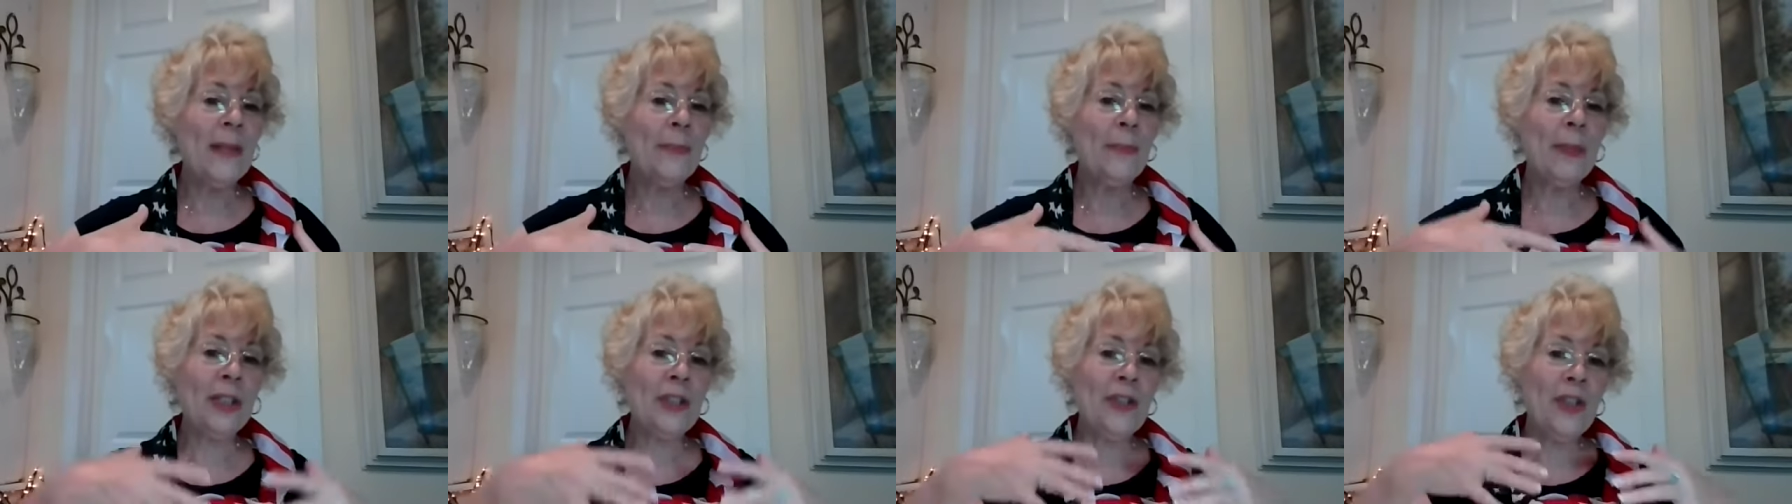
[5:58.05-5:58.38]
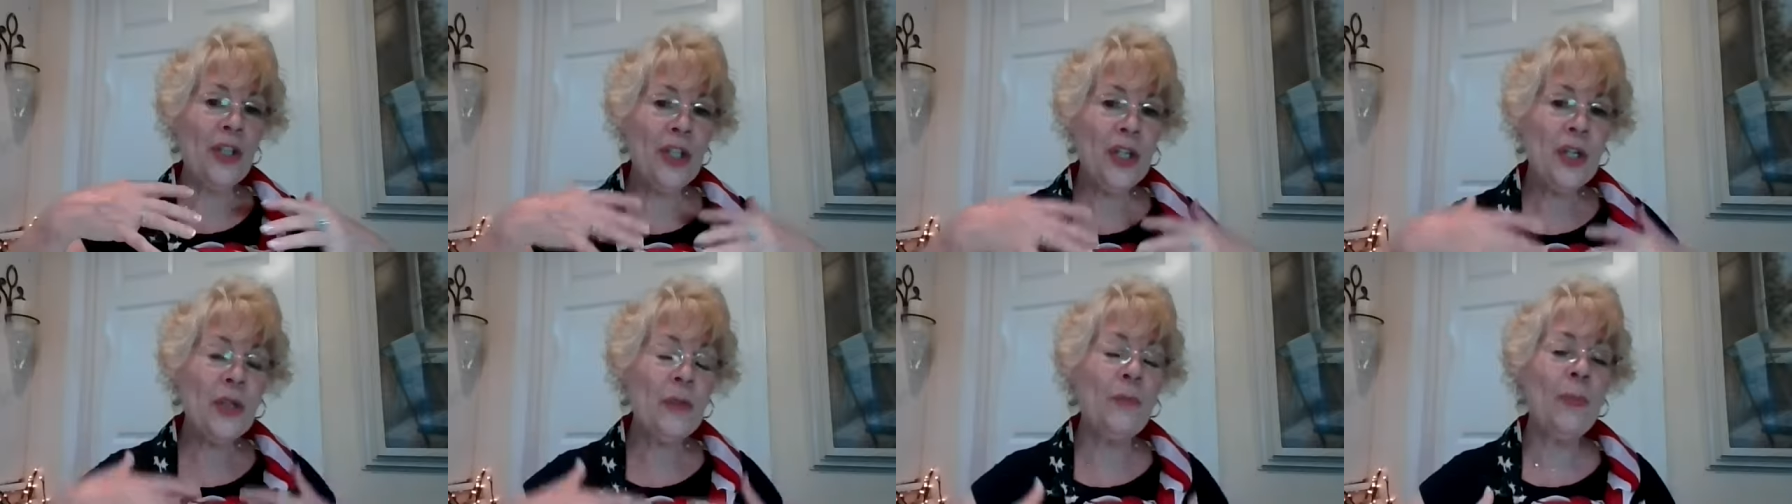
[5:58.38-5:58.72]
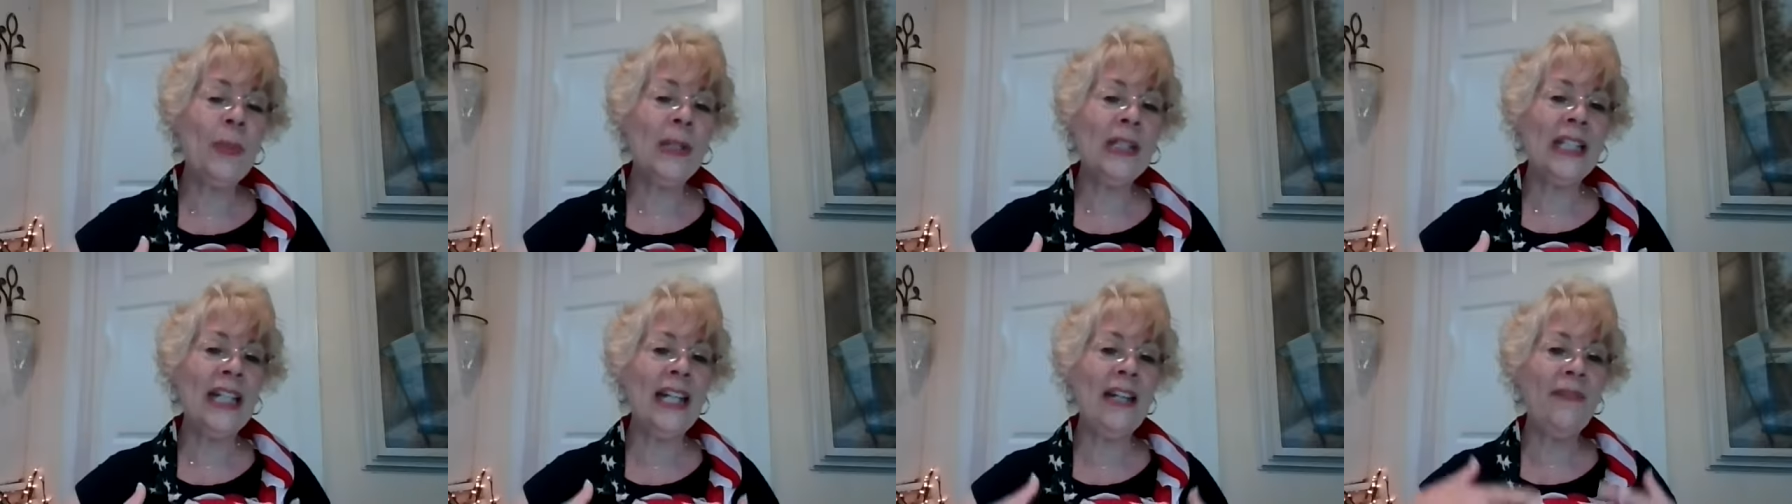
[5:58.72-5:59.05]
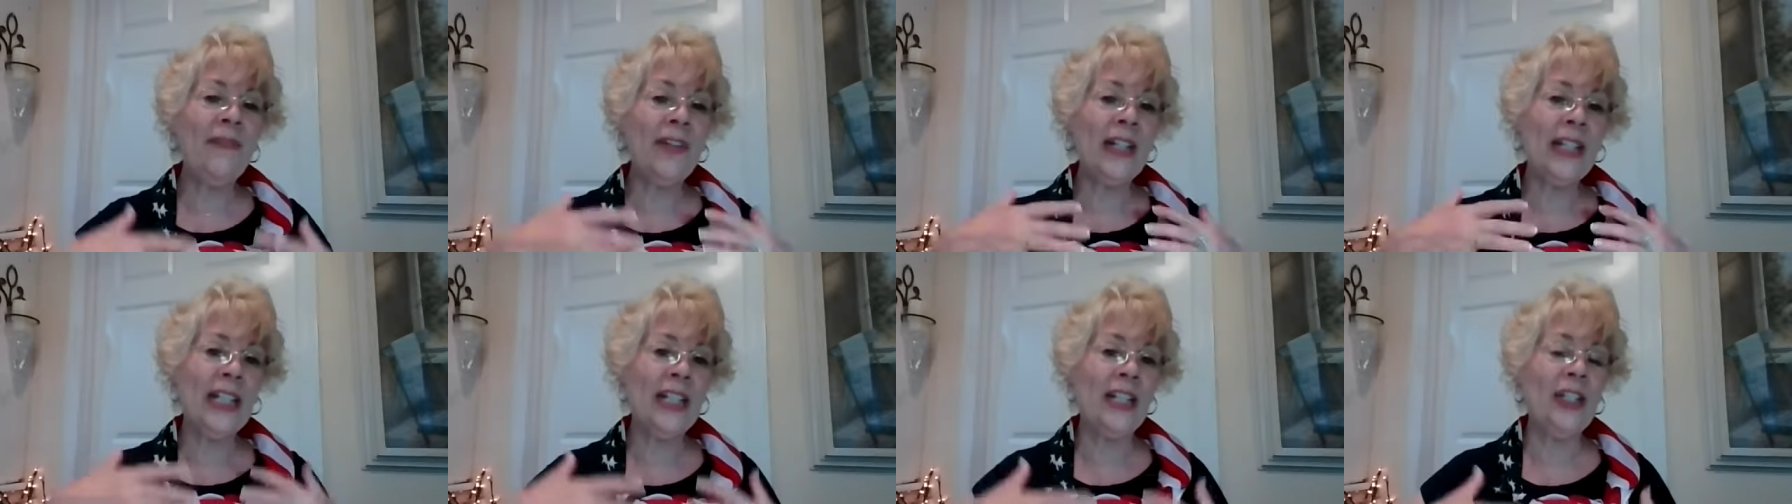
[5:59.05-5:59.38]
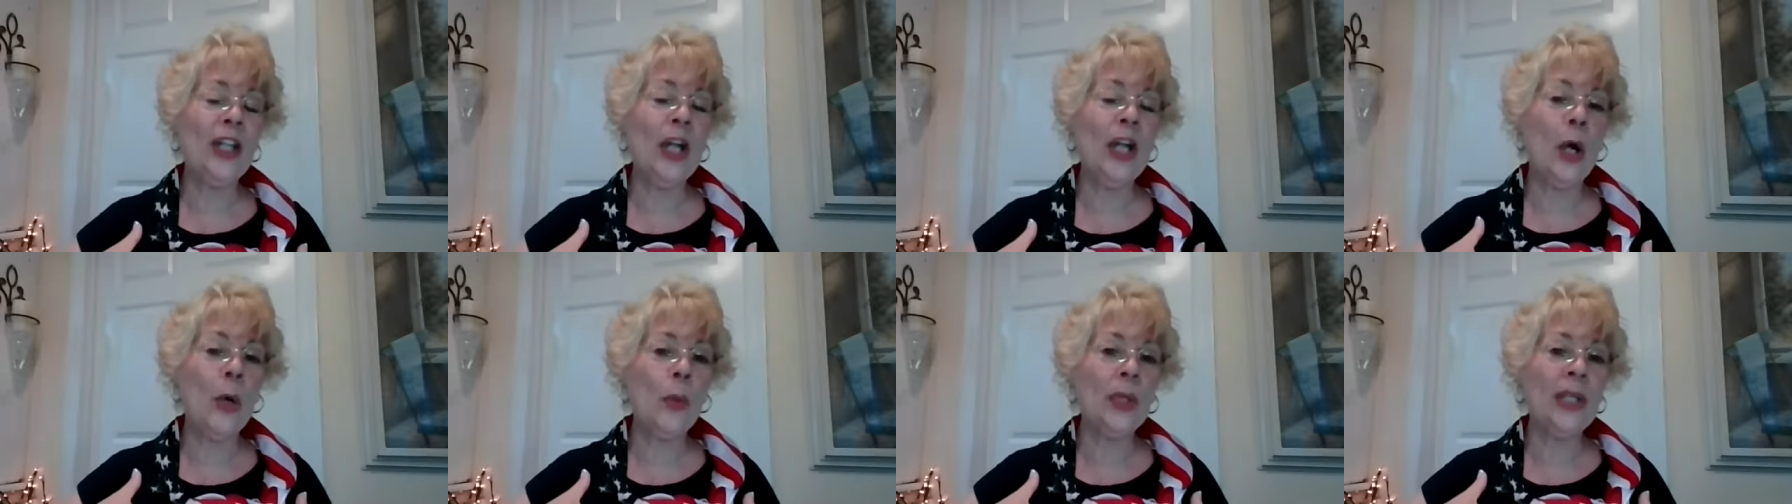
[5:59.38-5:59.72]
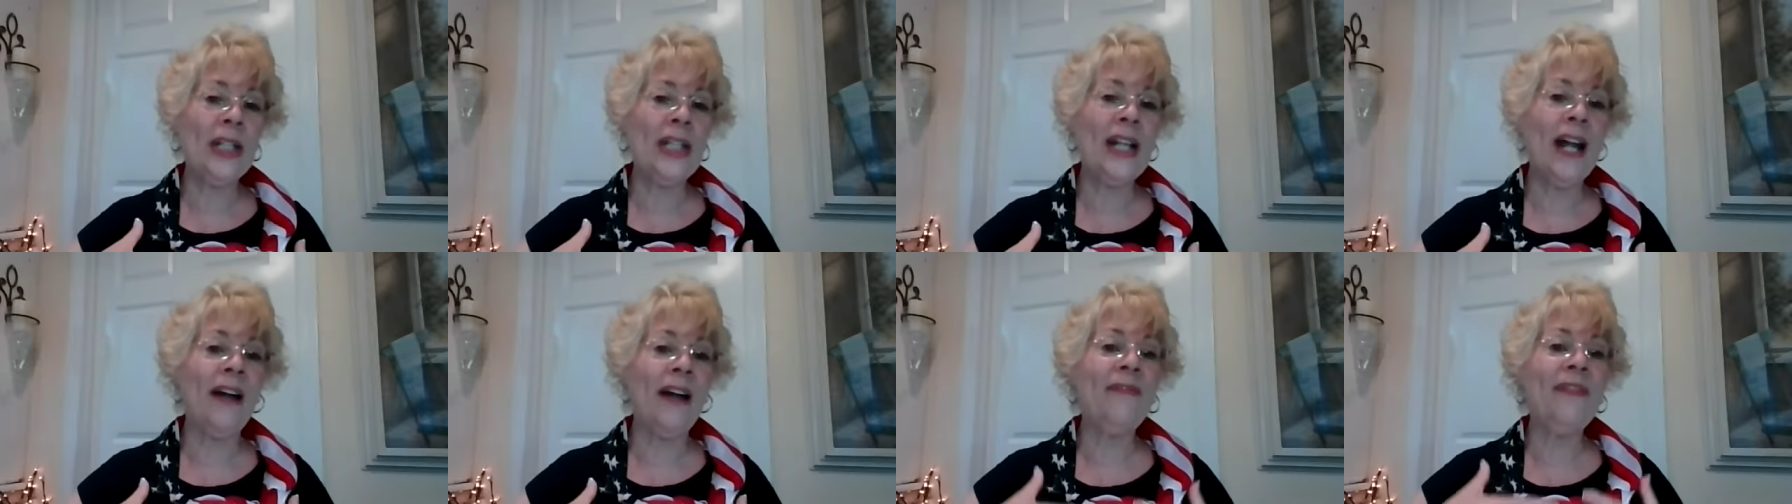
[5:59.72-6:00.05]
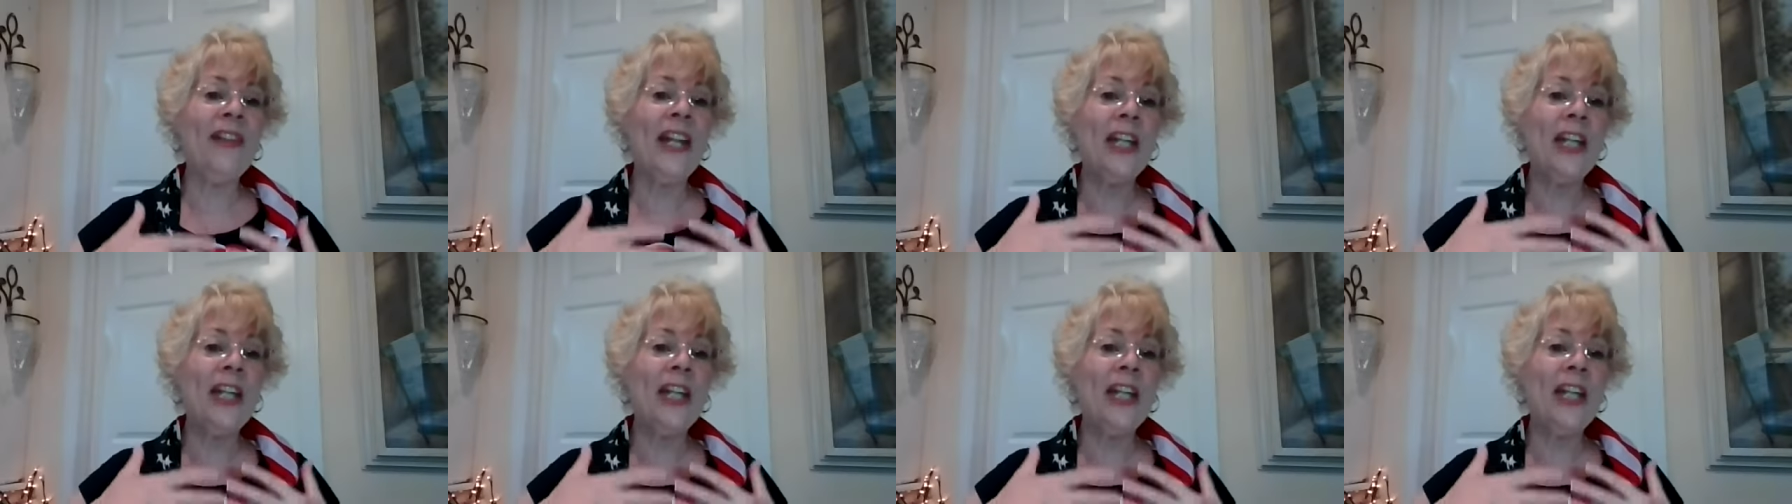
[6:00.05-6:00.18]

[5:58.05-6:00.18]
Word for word: but do you believe it and know it enough